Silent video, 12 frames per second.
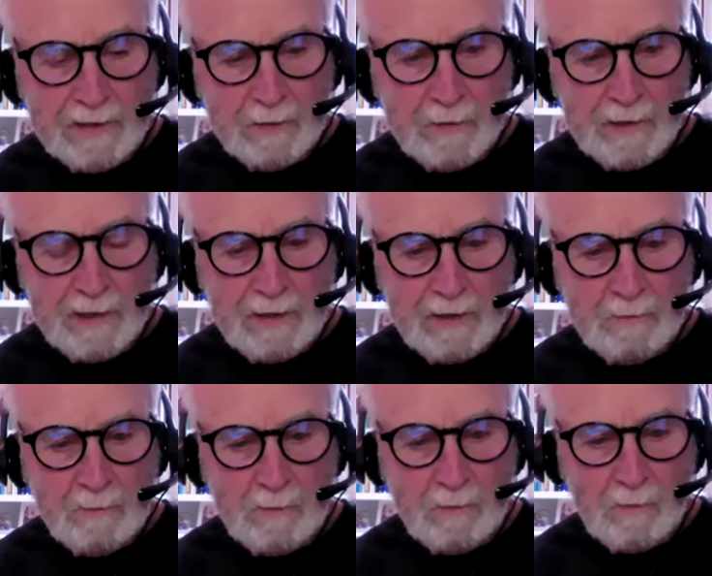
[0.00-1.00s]
youth sports
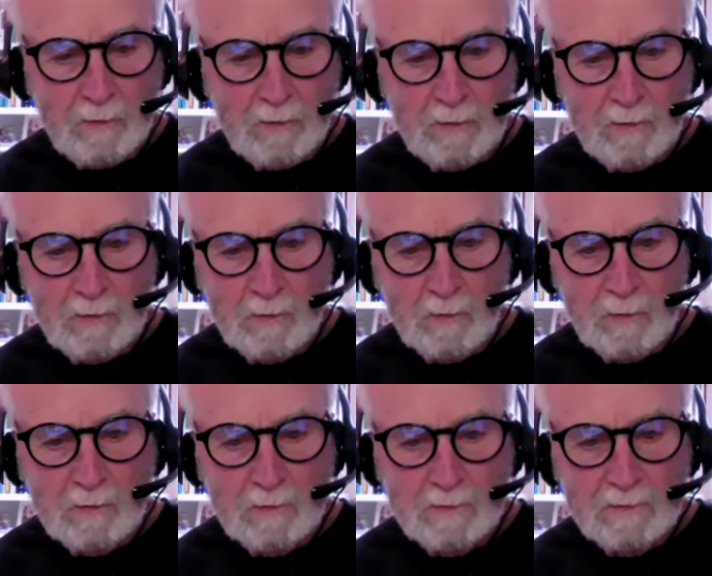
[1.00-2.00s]
and coaching
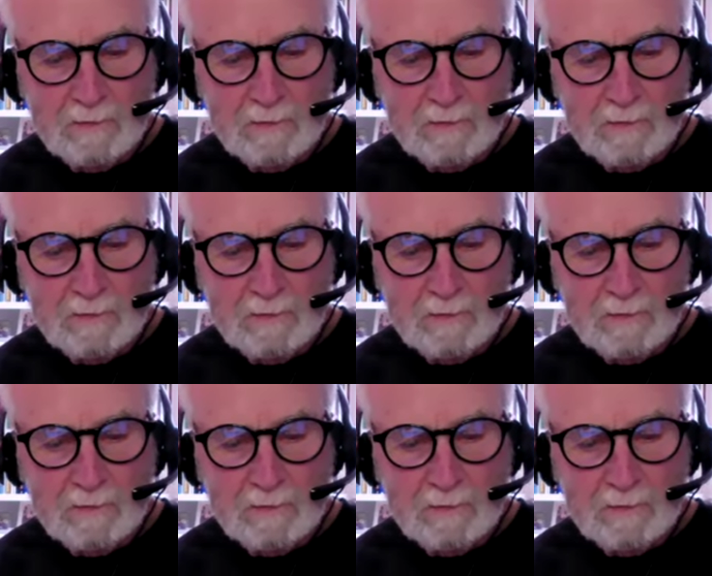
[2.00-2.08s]
and